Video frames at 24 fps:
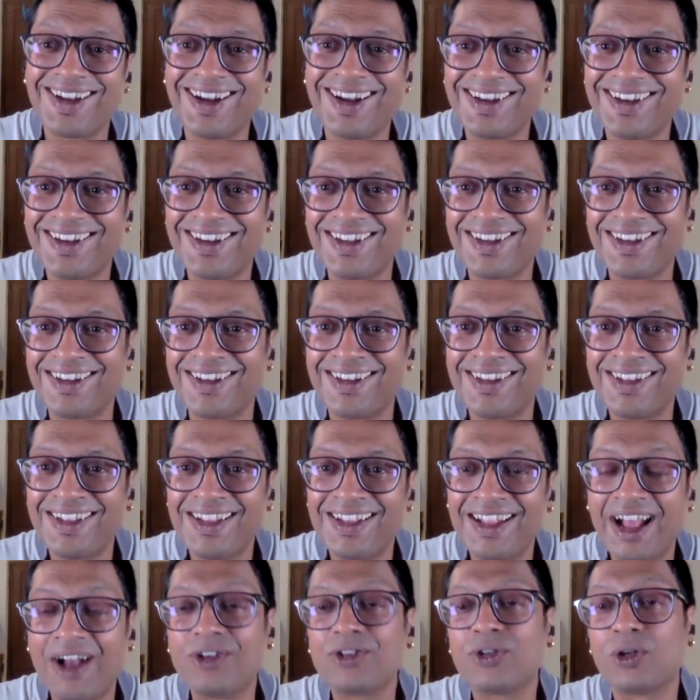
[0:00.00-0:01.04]
and
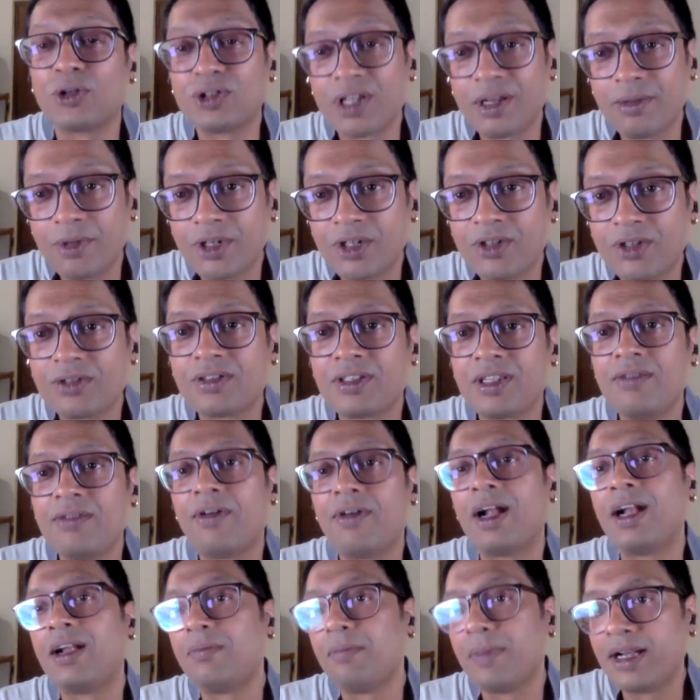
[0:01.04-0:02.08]
I was also able to see
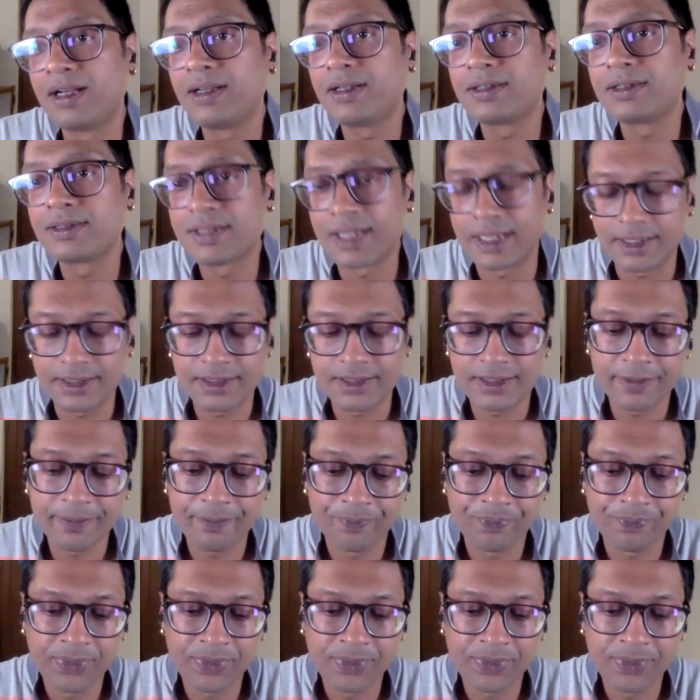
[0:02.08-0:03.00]
why it made sense.